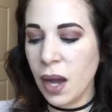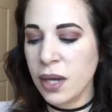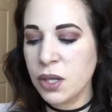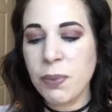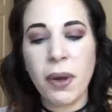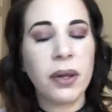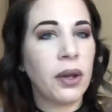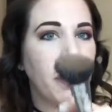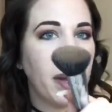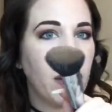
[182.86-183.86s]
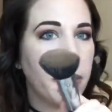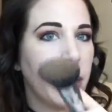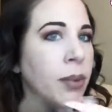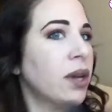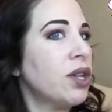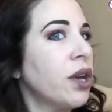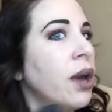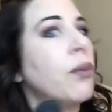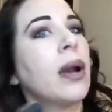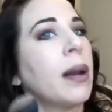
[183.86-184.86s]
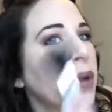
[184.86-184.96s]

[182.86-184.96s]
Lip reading: I just put a little bit on my brush here, and what